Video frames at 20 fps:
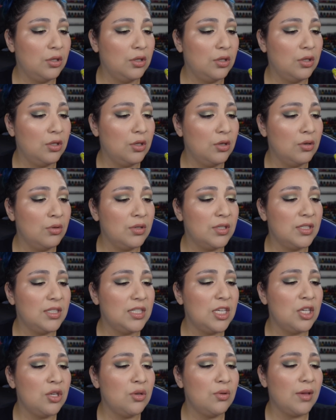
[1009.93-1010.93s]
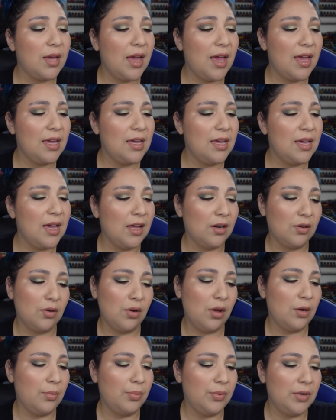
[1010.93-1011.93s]
Cuke, C U K E. I don't know
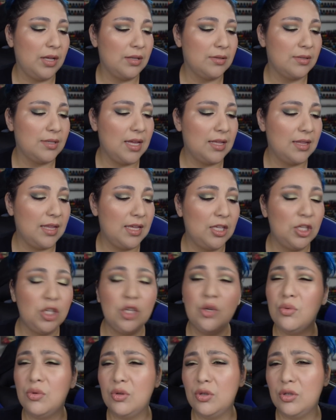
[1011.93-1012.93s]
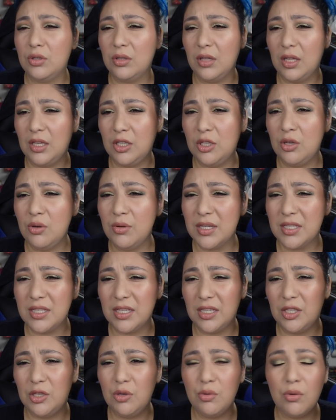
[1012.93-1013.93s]
how to pronounce that. Like cute. like cuke is
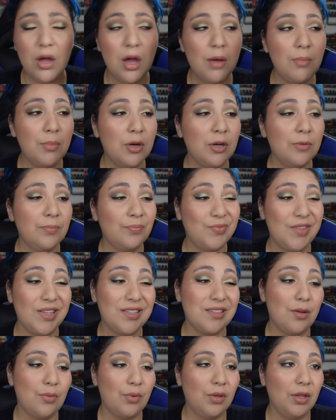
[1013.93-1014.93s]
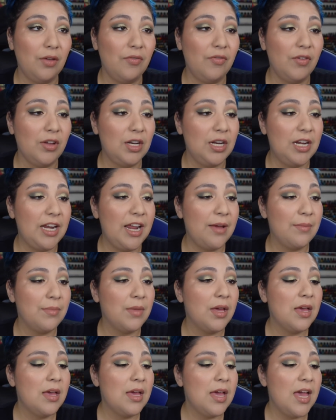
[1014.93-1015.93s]
in cucumber. That's not really a funny name.
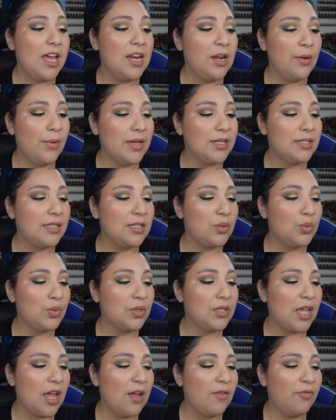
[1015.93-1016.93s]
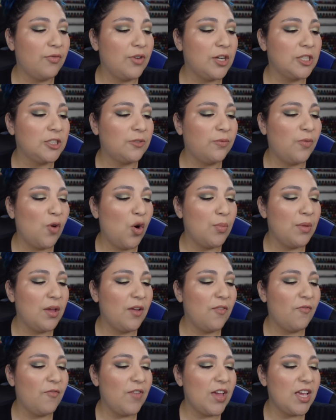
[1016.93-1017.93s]
Anyways, this was a fresh
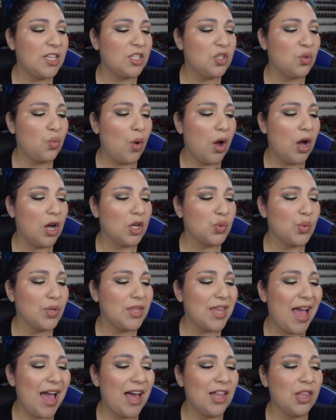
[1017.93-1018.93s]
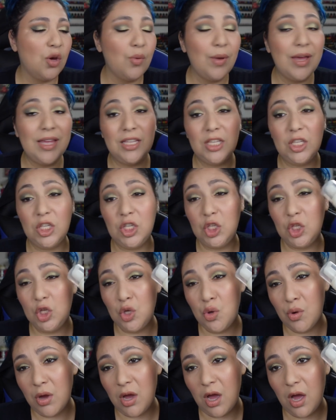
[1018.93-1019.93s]
foaming face wash with aloe and
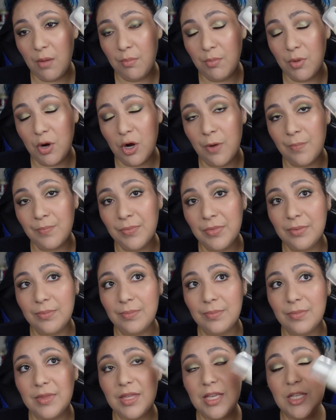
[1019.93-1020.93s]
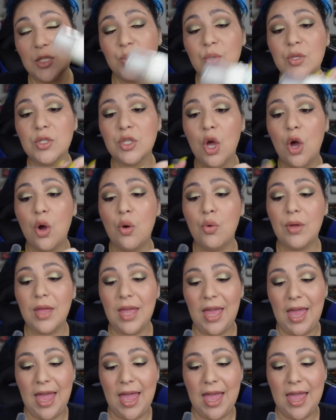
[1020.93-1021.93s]
cucumber this was
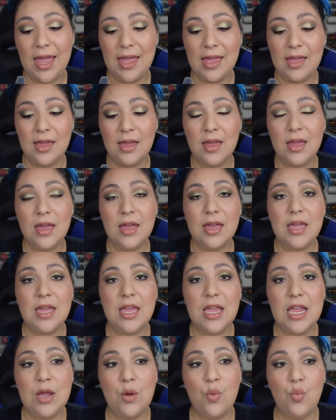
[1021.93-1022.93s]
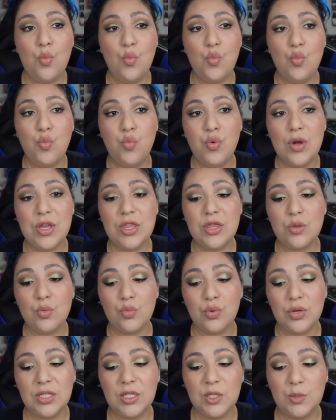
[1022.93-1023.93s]
okay with
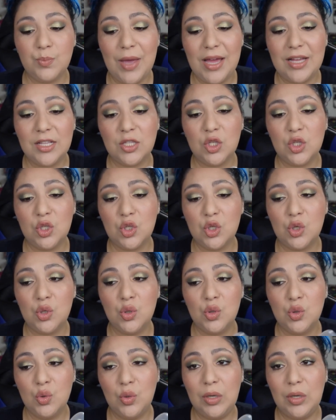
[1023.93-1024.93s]
respect to